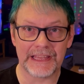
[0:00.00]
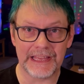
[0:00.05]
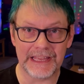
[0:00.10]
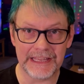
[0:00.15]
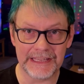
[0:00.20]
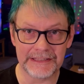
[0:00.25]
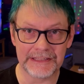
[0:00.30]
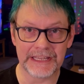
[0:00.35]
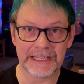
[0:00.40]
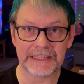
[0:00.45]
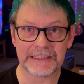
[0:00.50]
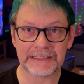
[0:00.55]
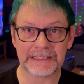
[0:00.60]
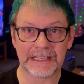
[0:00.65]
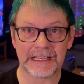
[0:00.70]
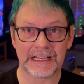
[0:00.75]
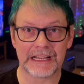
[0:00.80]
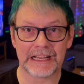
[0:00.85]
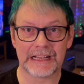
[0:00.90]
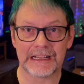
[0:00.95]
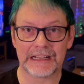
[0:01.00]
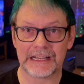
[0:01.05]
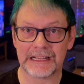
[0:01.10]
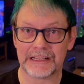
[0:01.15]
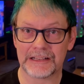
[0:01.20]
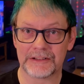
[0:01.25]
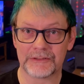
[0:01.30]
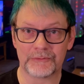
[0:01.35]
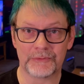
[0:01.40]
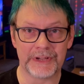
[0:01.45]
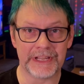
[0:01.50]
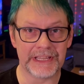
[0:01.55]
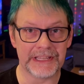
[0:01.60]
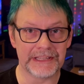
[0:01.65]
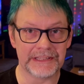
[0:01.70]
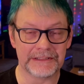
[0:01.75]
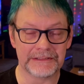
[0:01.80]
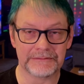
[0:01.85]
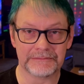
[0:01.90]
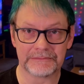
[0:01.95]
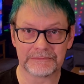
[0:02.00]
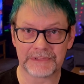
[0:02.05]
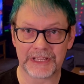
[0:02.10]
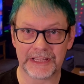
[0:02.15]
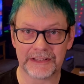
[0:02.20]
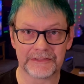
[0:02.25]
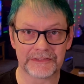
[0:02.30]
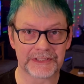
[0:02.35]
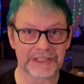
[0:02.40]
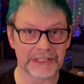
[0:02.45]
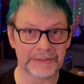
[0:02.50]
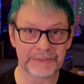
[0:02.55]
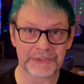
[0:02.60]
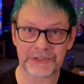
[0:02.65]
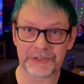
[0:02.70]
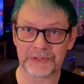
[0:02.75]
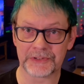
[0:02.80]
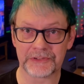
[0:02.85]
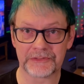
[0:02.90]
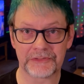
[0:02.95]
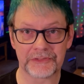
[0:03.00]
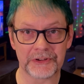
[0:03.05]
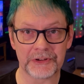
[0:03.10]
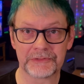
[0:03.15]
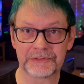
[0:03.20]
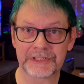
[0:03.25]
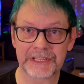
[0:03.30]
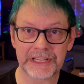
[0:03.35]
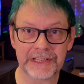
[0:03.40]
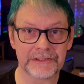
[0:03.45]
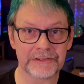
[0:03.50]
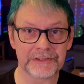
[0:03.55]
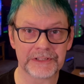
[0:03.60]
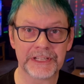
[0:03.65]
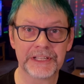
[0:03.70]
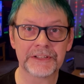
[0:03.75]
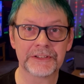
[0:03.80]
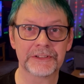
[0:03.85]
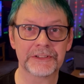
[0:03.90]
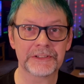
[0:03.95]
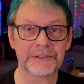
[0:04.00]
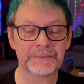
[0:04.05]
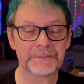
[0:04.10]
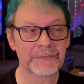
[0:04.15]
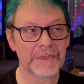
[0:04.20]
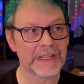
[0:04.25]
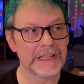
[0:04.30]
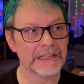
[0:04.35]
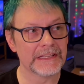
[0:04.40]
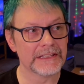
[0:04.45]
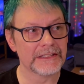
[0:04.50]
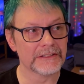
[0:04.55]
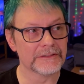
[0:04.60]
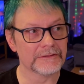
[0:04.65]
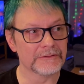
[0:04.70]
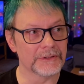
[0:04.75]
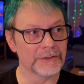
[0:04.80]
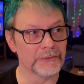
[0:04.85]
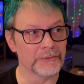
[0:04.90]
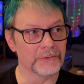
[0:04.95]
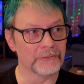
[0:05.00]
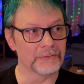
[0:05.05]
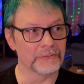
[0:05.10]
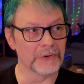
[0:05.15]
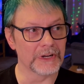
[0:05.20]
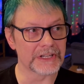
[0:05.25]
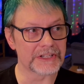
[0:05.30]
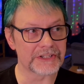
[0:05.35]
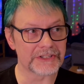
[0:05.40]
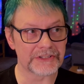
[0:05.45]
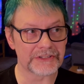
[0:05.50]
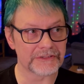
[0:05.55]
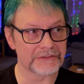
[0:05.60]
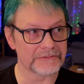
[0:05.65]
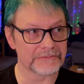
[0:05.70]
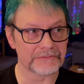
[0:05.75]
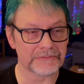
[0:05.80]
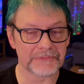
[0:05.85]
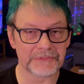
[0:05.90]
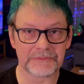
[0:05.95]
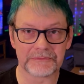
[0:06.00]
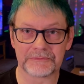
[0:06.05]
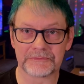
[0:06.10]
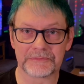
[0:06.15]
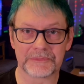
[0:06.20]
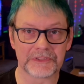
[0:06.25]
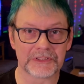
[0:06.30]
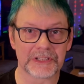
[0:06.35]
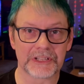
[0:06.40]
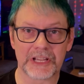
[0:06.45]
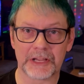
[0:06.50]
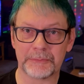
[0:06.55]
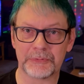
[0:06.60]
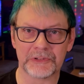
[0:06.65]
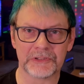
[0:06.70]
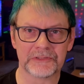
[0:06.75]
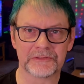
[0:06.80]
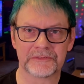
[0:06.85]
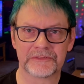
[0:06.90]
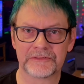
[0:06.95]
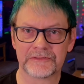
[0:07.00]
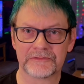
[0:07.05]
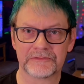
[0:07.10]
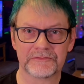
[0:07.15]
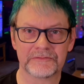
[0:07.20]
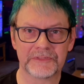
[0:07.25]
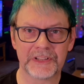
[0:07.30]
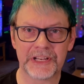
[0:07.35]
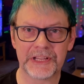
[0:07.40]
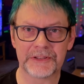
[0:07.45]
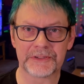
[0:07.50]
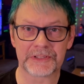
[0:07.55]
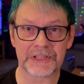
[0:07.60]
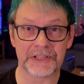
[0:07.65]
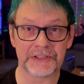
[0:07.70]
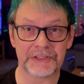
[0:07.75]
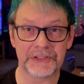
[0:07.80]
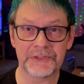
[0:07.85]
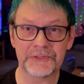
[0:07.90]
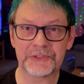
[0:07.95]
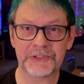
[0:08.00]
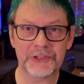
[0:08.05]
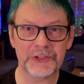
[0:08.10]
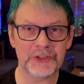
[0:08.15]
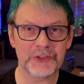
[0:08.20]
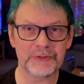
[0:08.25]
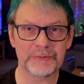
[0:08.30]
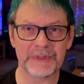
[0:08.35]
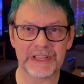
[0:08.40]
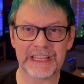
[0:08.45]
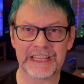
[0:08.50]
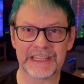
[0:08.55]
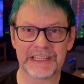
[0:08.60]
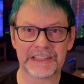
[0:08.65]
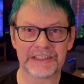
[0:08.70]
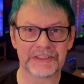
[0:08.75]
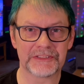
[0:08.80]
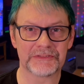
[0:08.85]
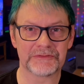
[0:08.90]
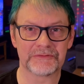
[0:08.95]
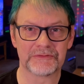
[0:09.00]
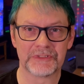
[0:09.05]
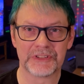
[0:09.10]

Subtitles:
And then we have some sort of thrown together dinner. We'll watch a couple of videos on YouTube, and